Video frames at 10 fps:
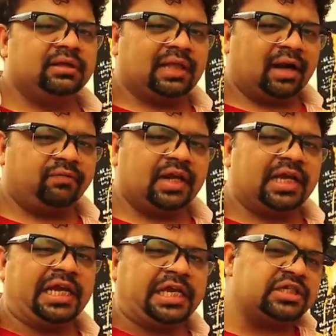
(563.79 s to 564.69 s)
That
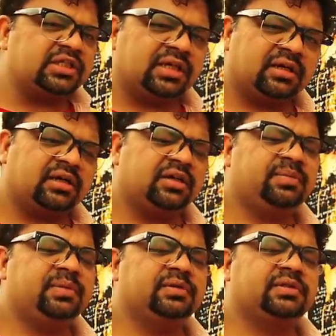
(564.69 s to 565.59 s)
way each layer
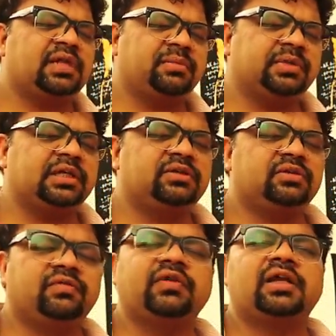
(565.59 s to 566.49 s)
contributes something to
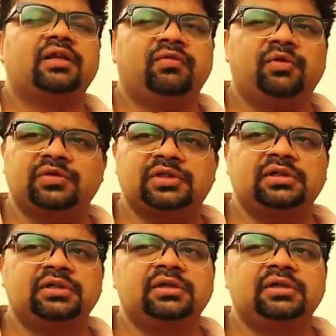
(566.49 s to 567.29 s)
the final vote,